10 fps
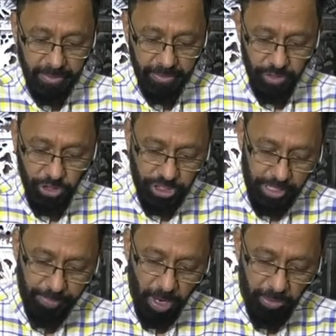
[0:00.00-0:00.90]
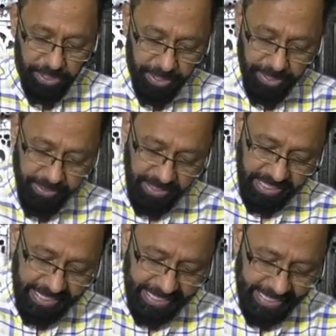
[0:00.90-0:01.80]
the chili powder, the
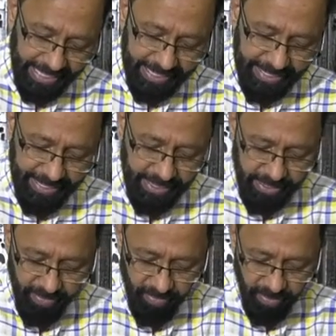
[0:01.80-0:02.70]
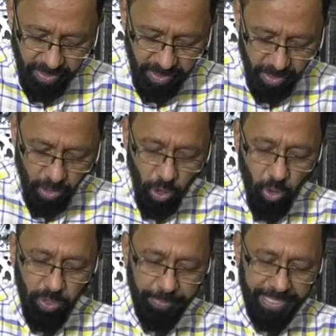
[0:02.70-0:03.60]
curds,
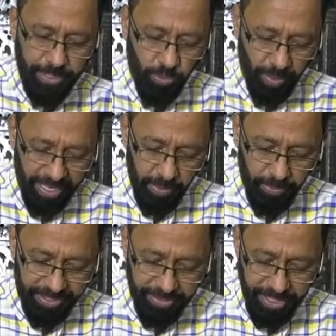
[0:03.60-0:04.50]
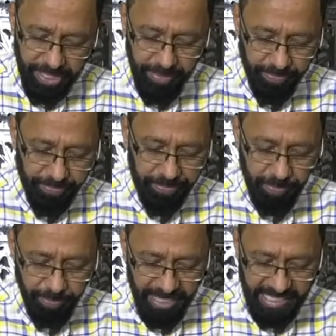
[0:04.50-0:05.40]
all mix well with the
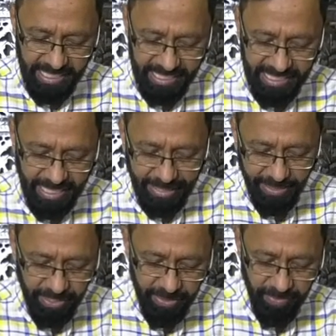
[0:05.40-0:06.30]
pieces cut.